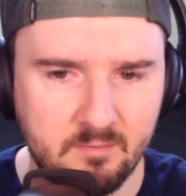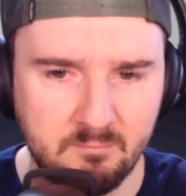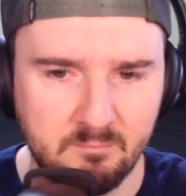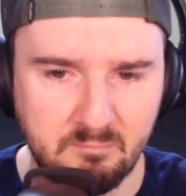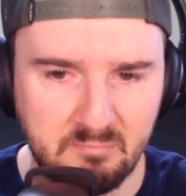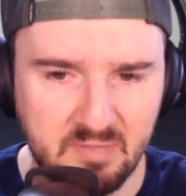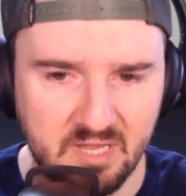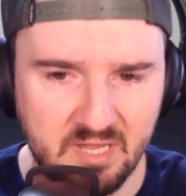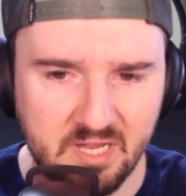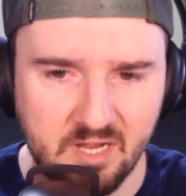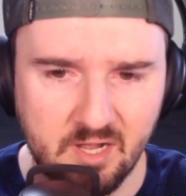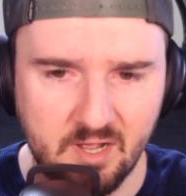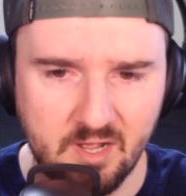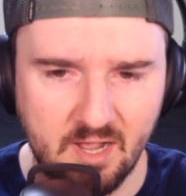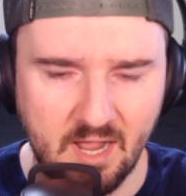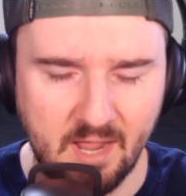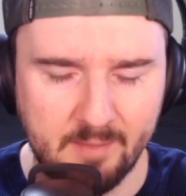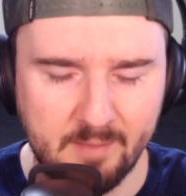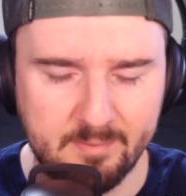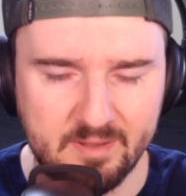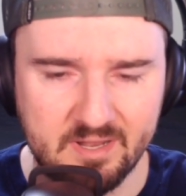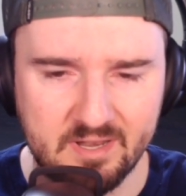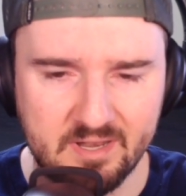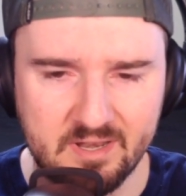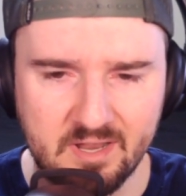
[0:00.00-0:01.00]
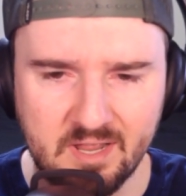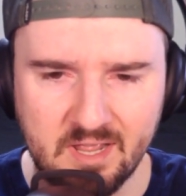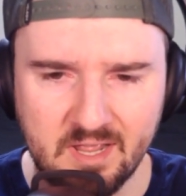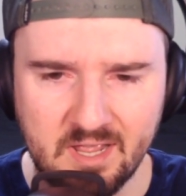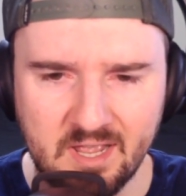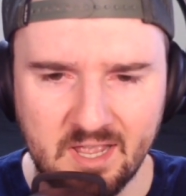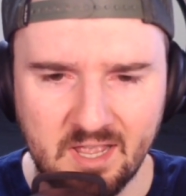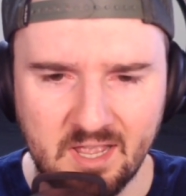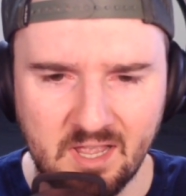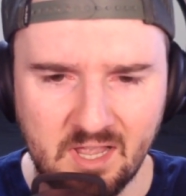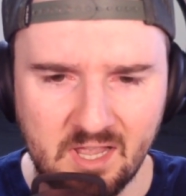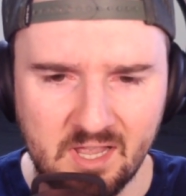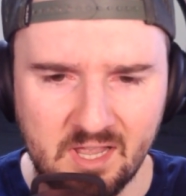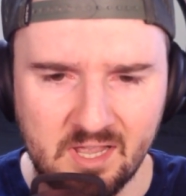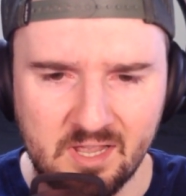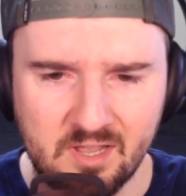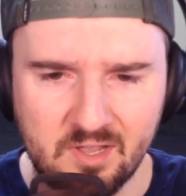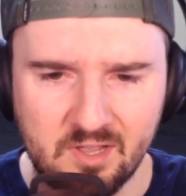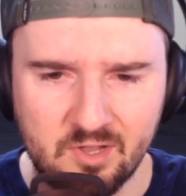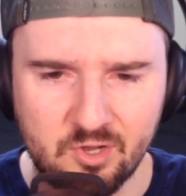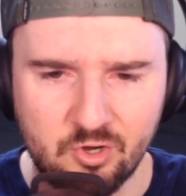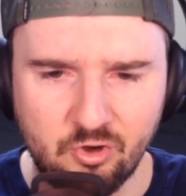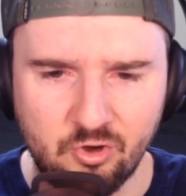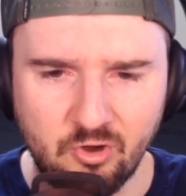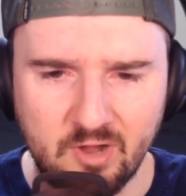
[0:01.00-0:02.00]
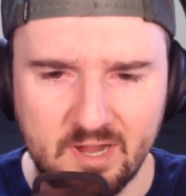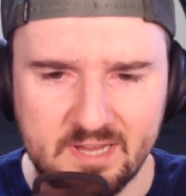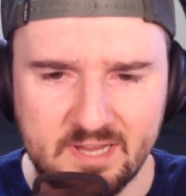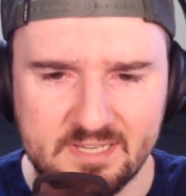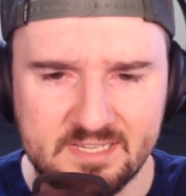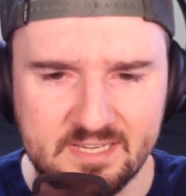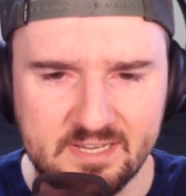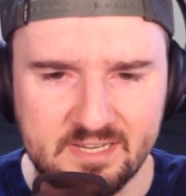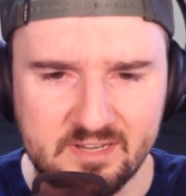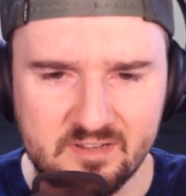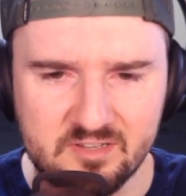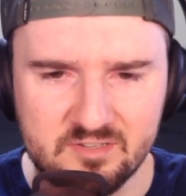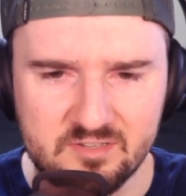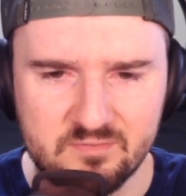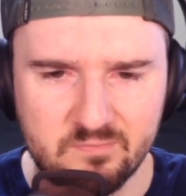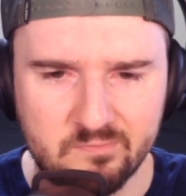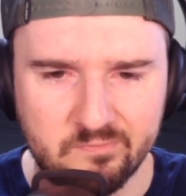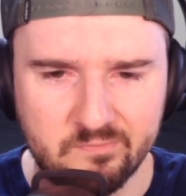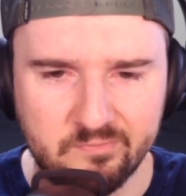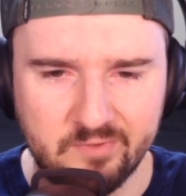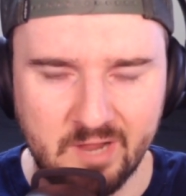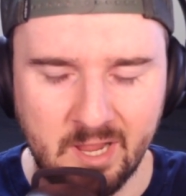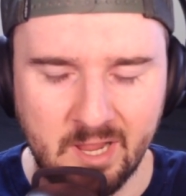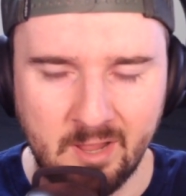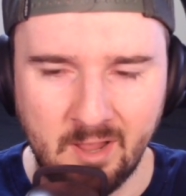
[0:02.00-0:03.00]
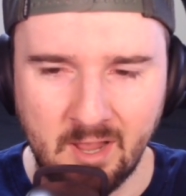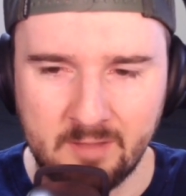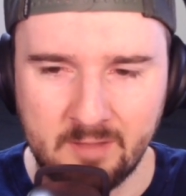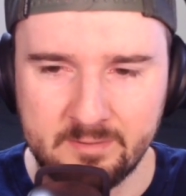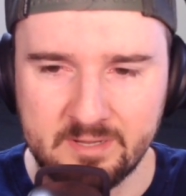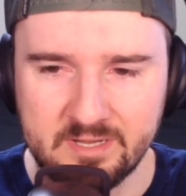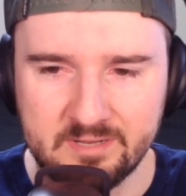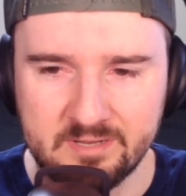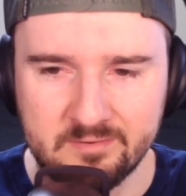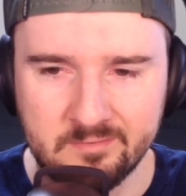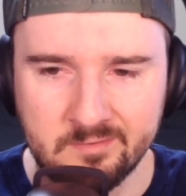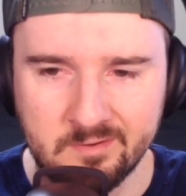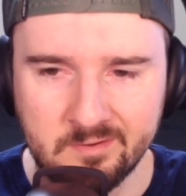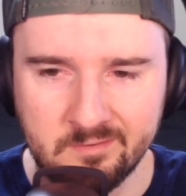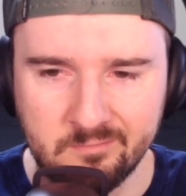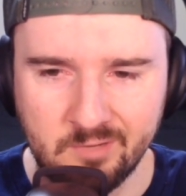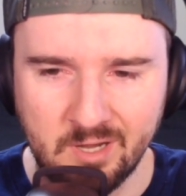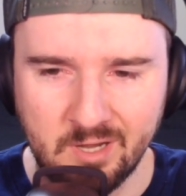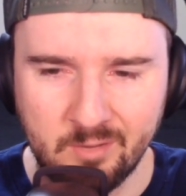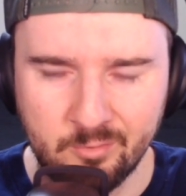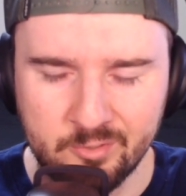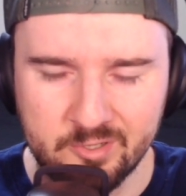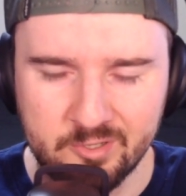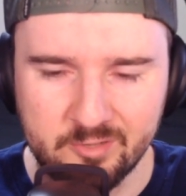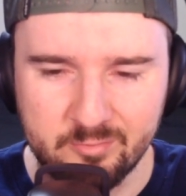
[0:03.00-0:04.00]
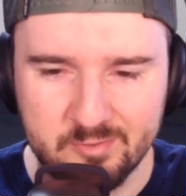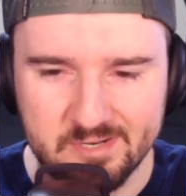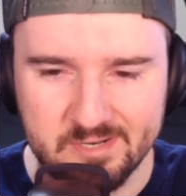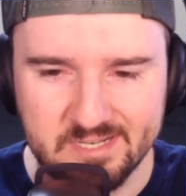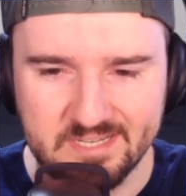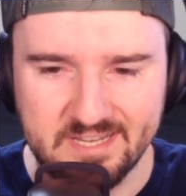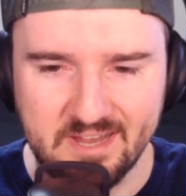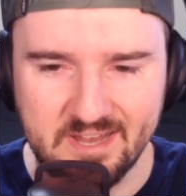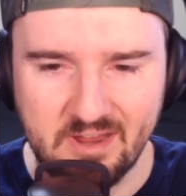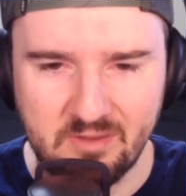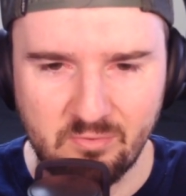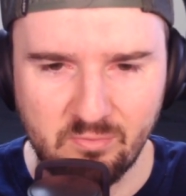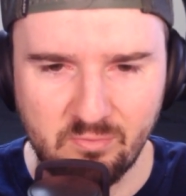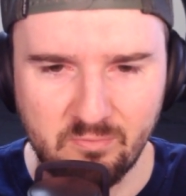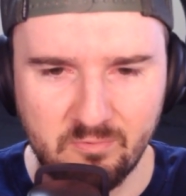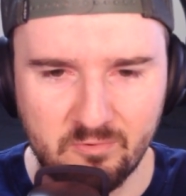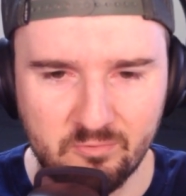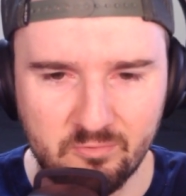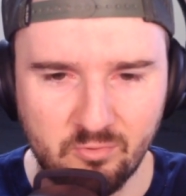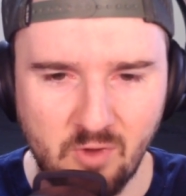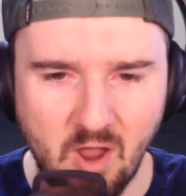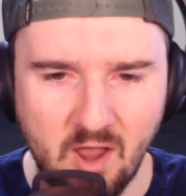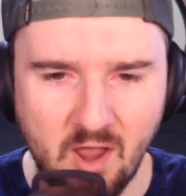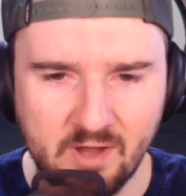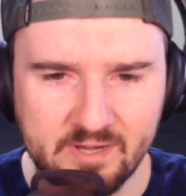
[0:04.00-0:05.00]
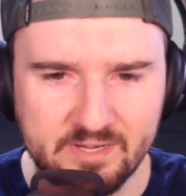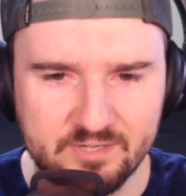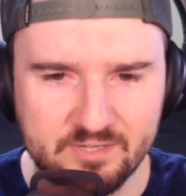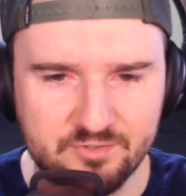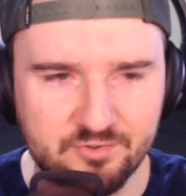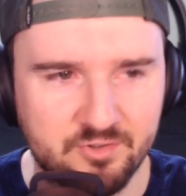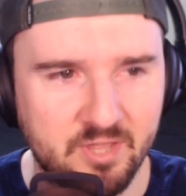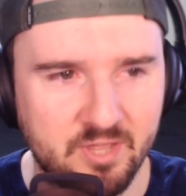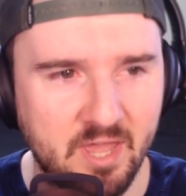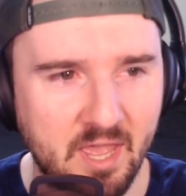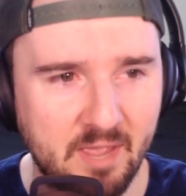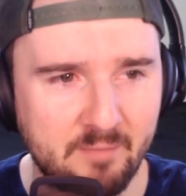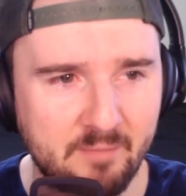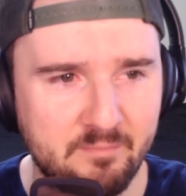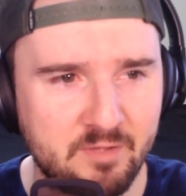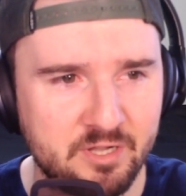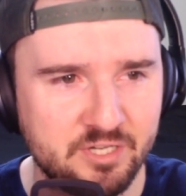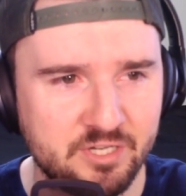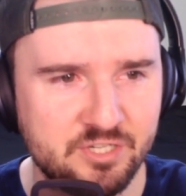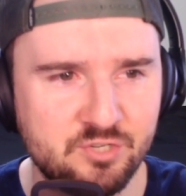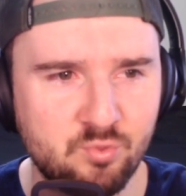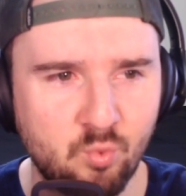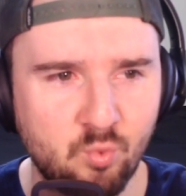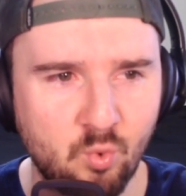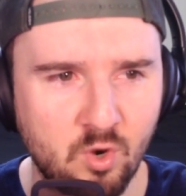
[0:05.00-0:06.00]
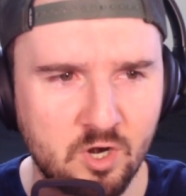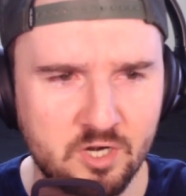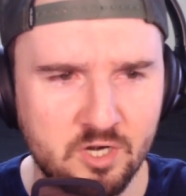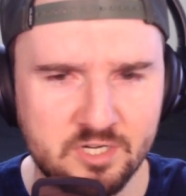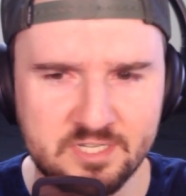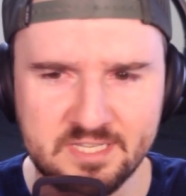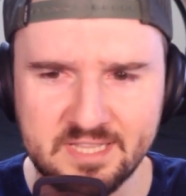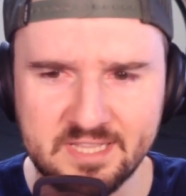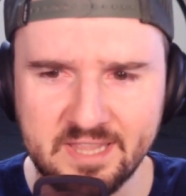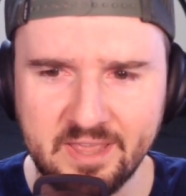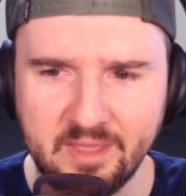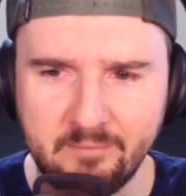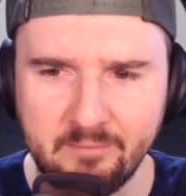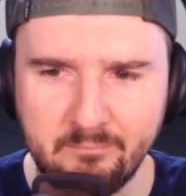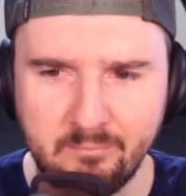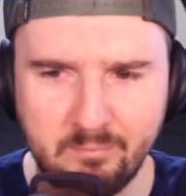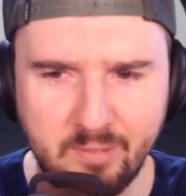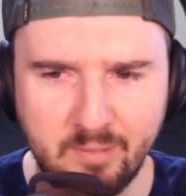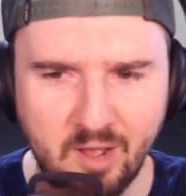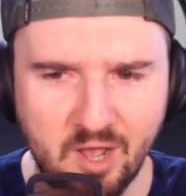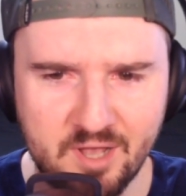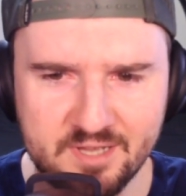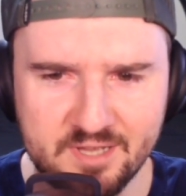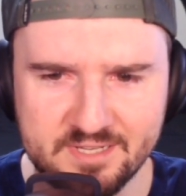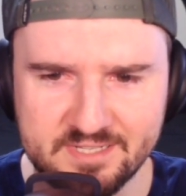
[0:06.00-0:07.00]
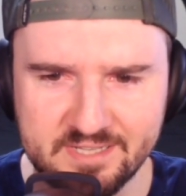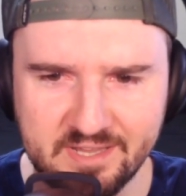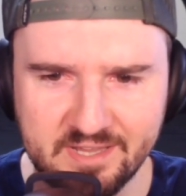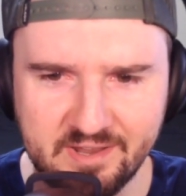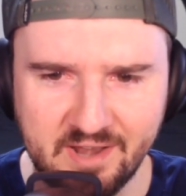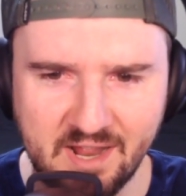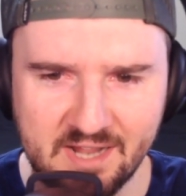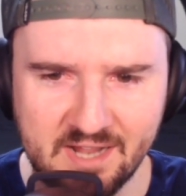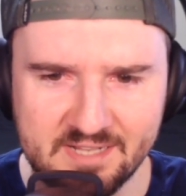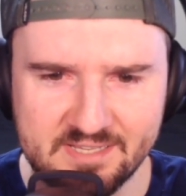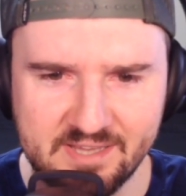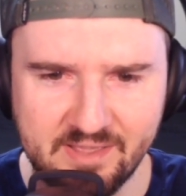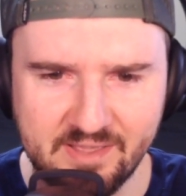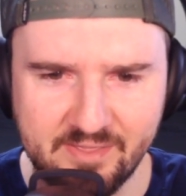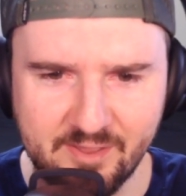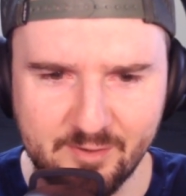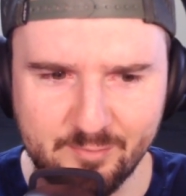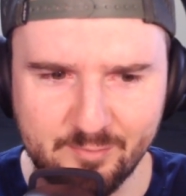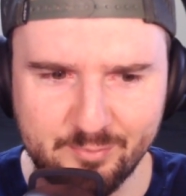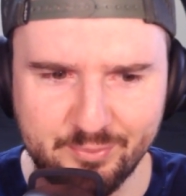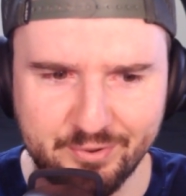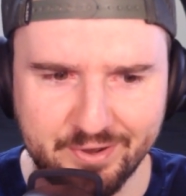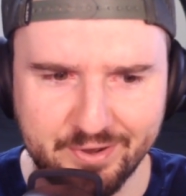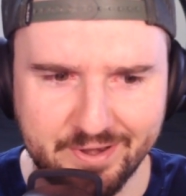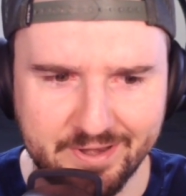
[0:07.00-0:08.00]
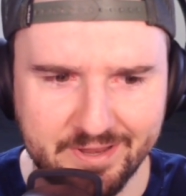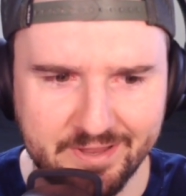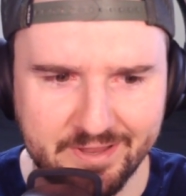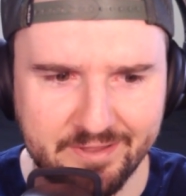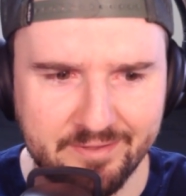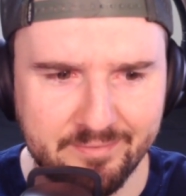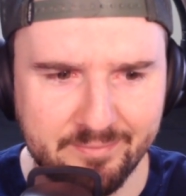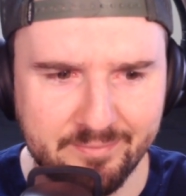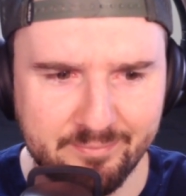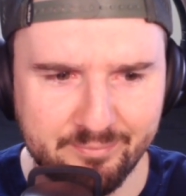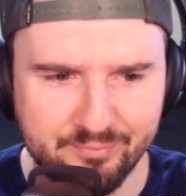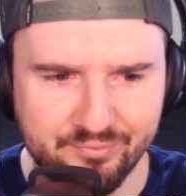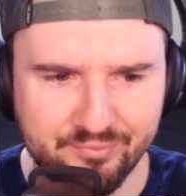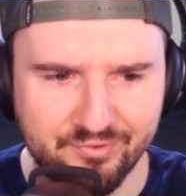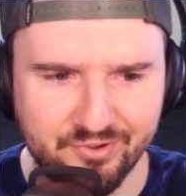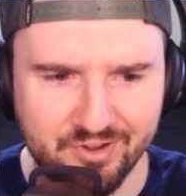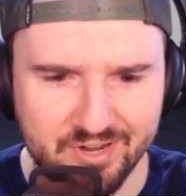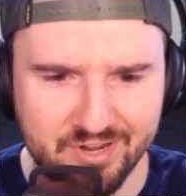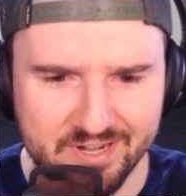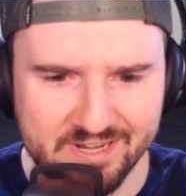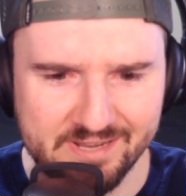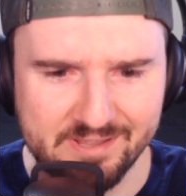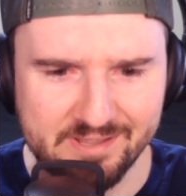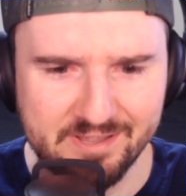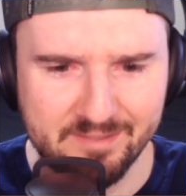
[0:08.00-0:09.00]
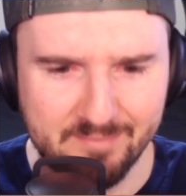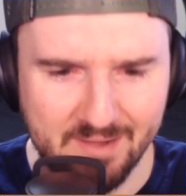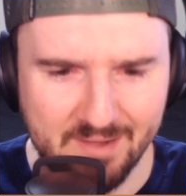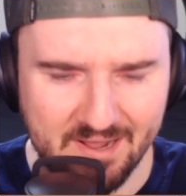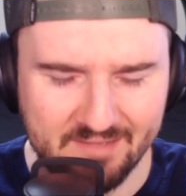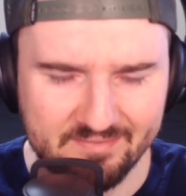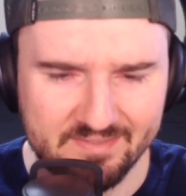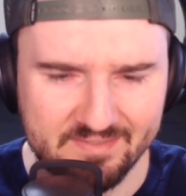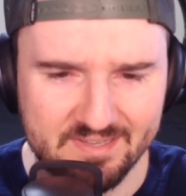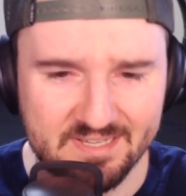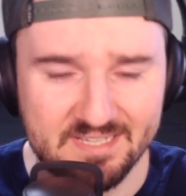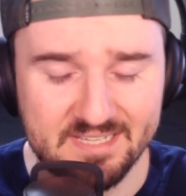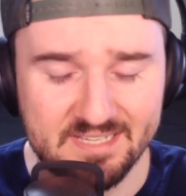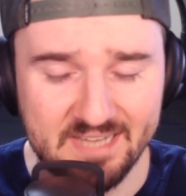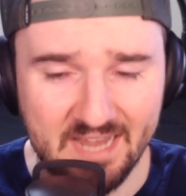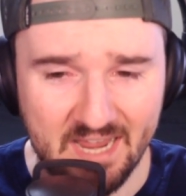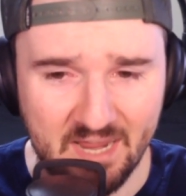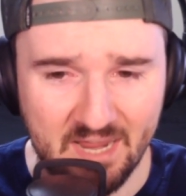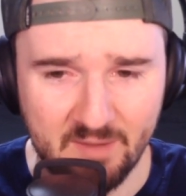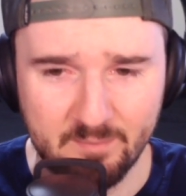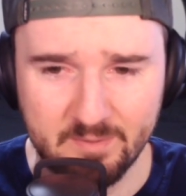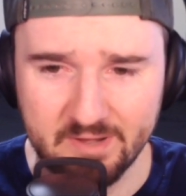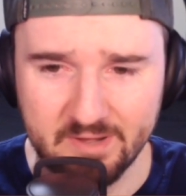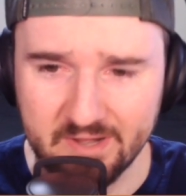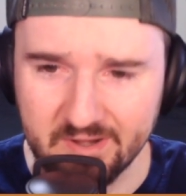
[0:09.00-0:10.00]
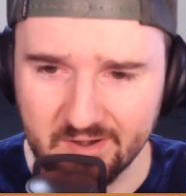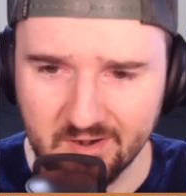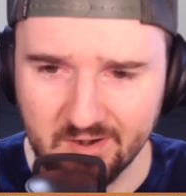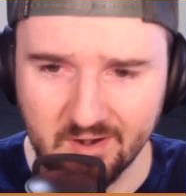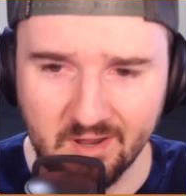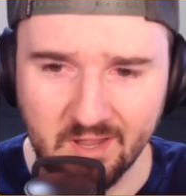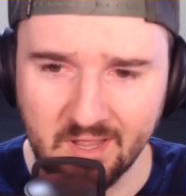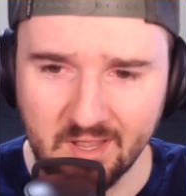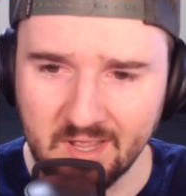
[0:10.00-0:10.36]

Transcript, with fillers: Big, I mean, crazy because, I mean, I really wouldn't say Rockies are that much worse than Boston. I'd say they're pretty, pretty about the same here.